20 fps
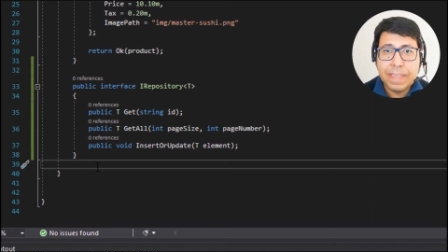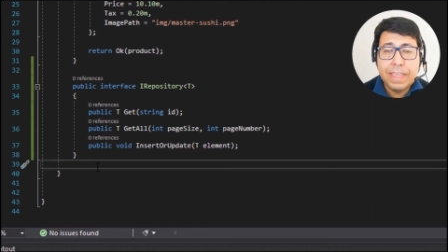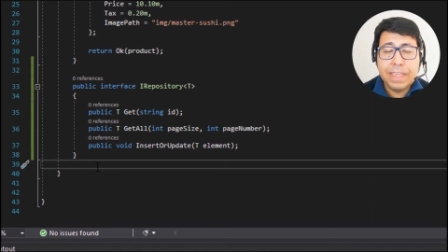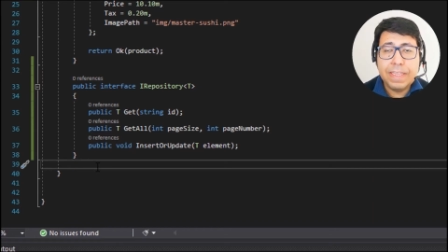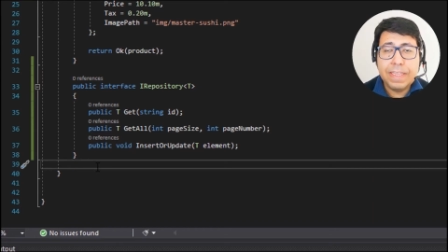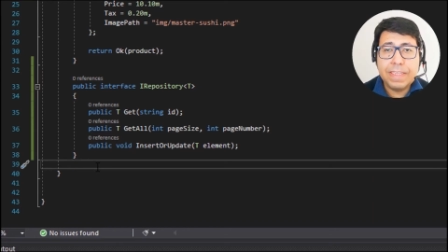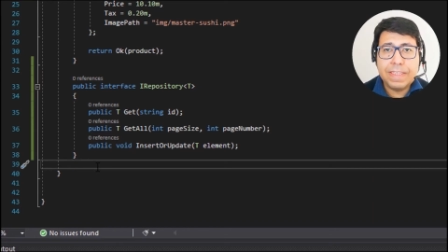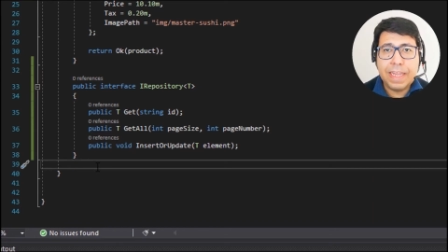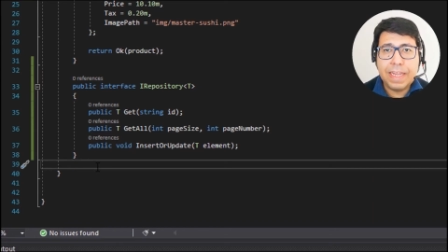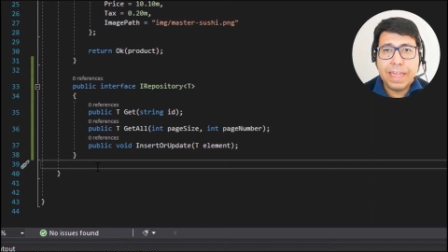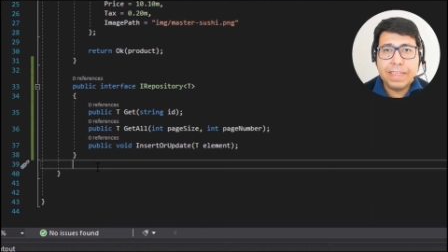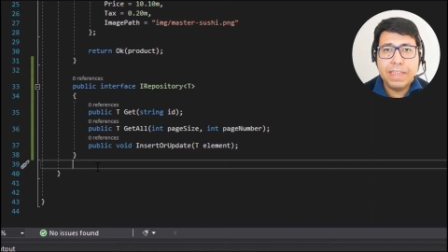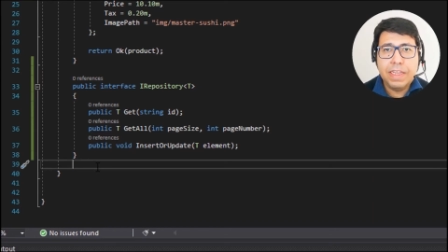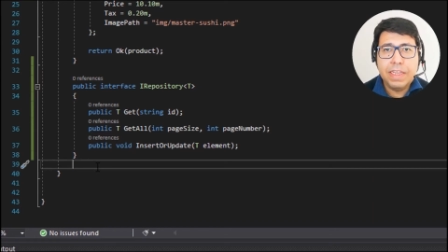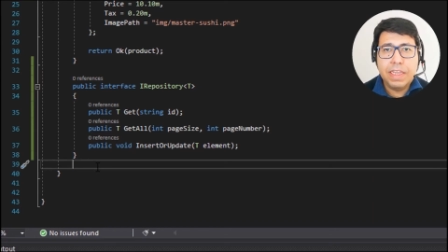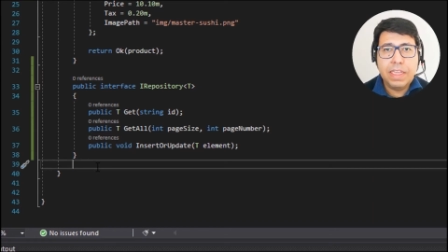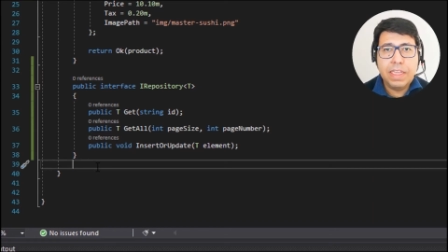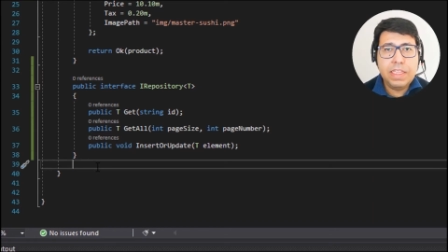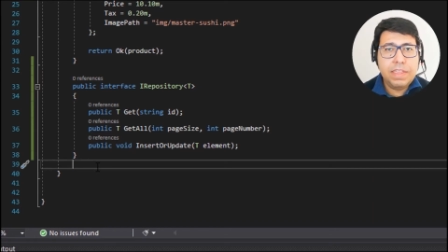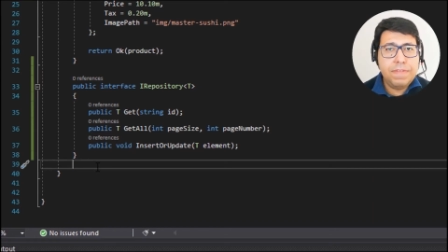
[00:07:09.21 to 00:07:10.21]
is that
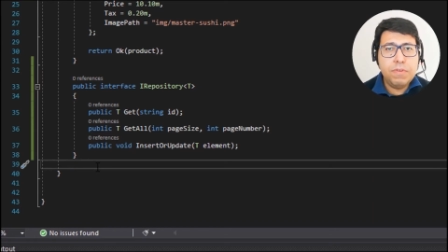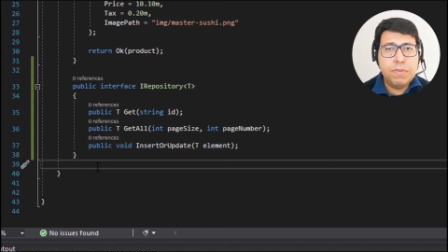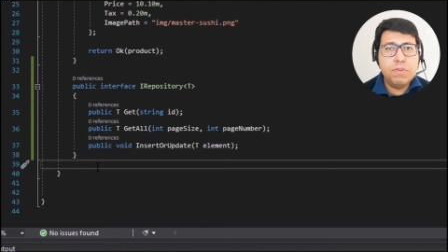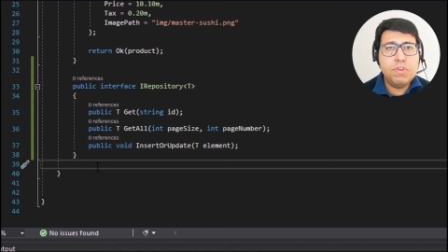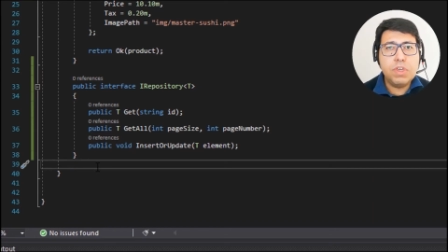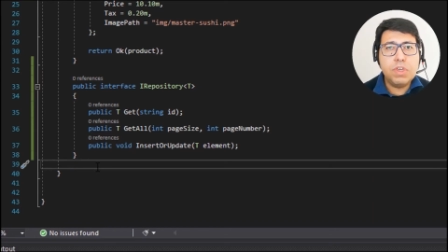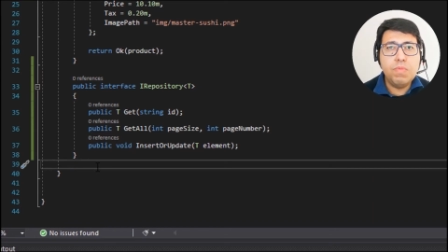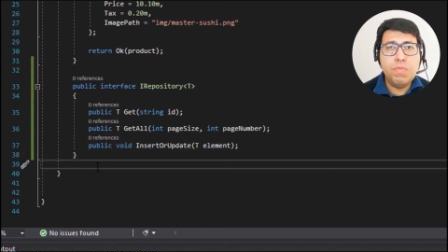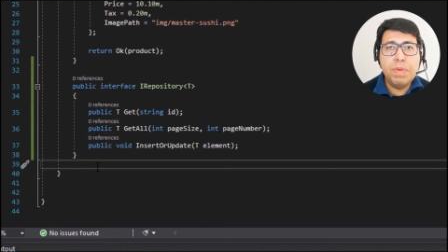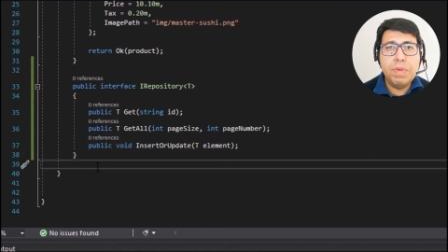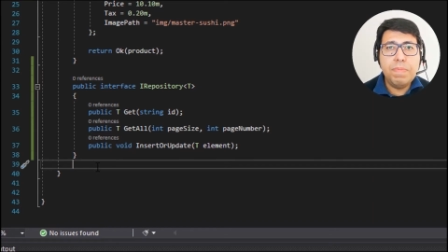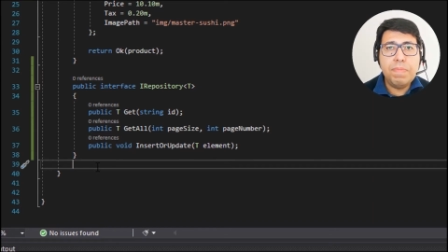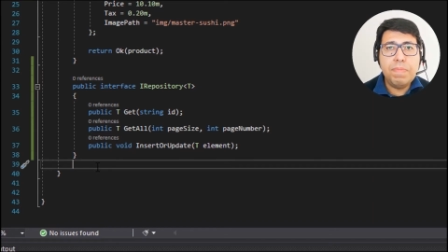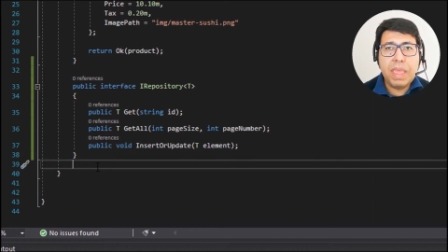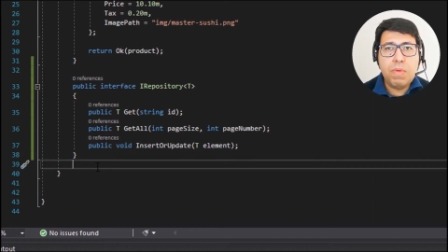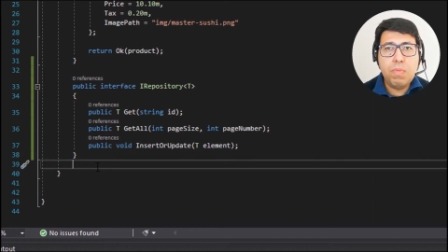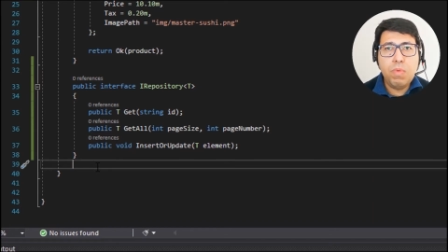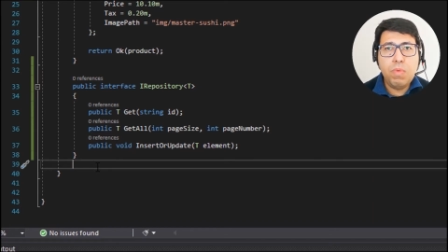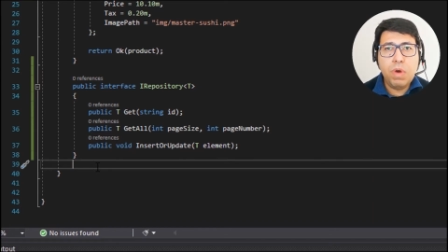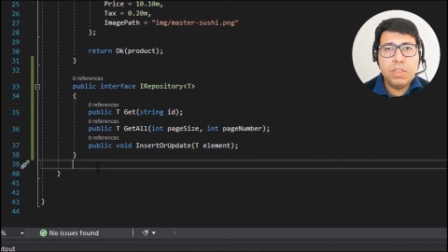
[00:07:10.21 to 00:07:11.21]
in the future we
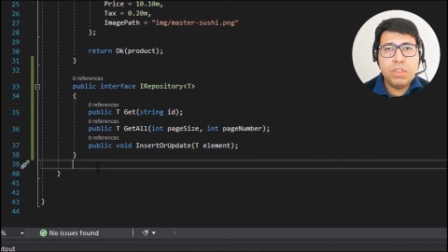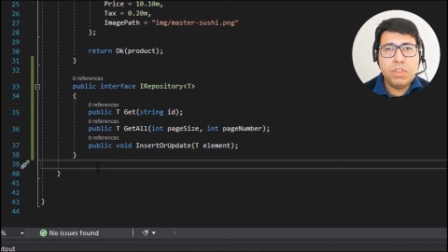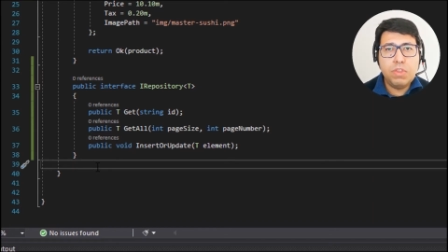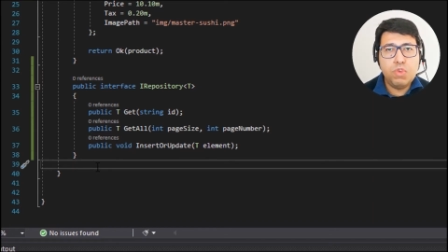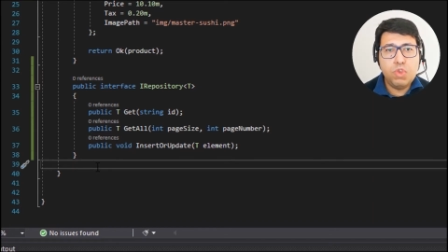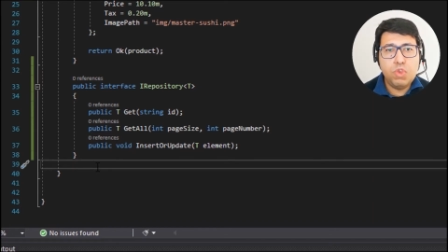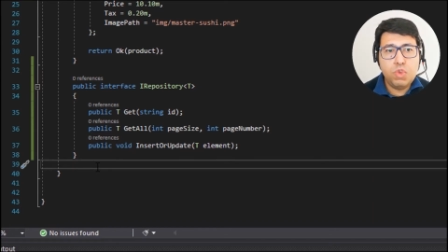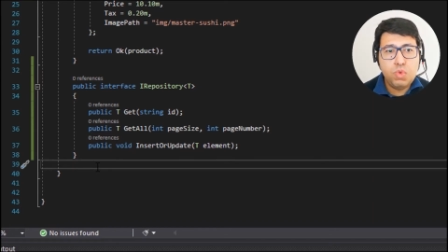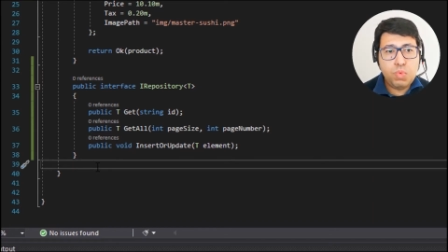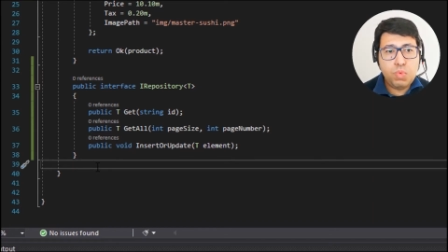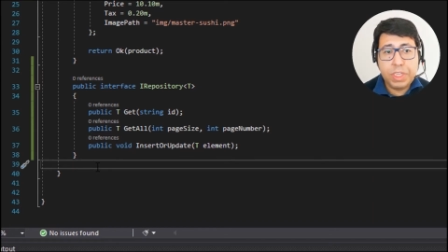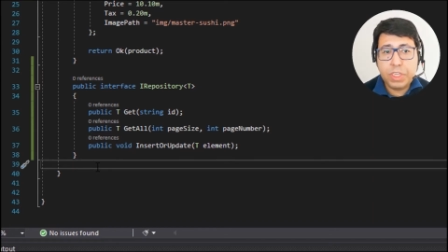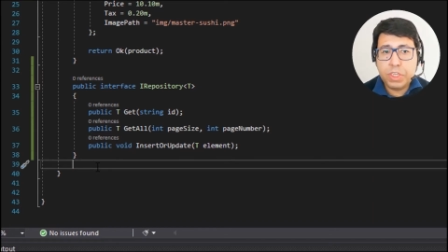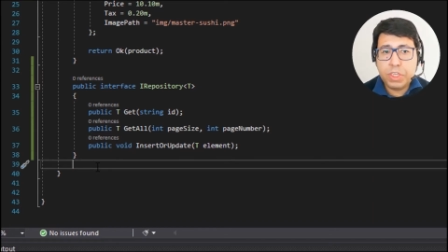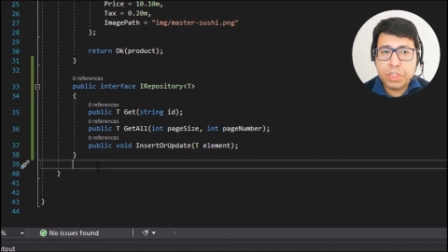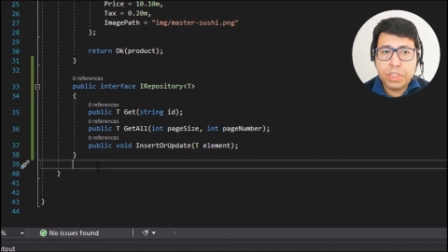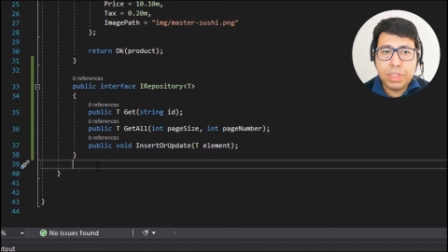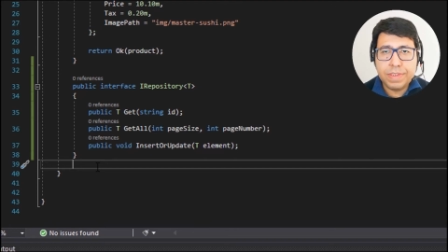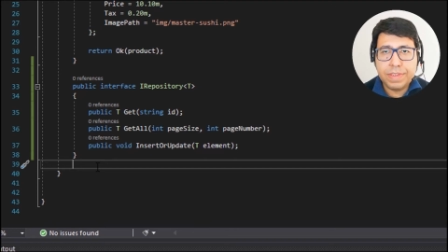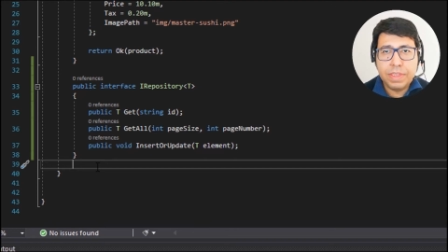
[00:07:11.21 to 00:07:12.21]
may want to switch
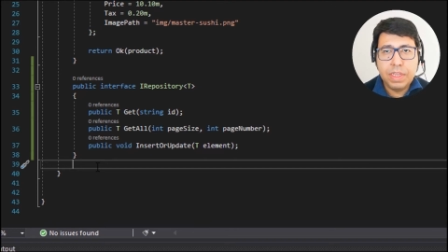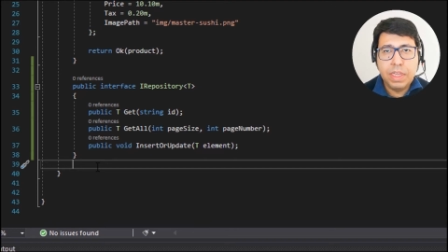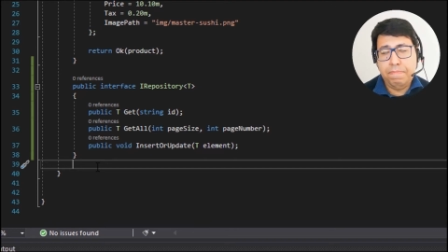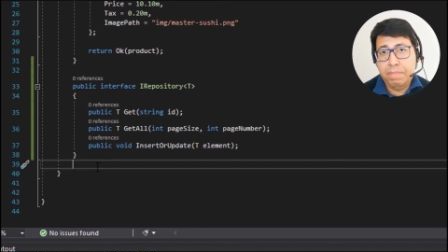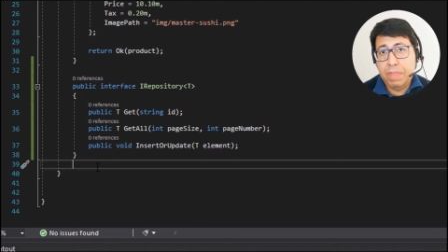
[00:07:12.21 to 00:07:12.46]
this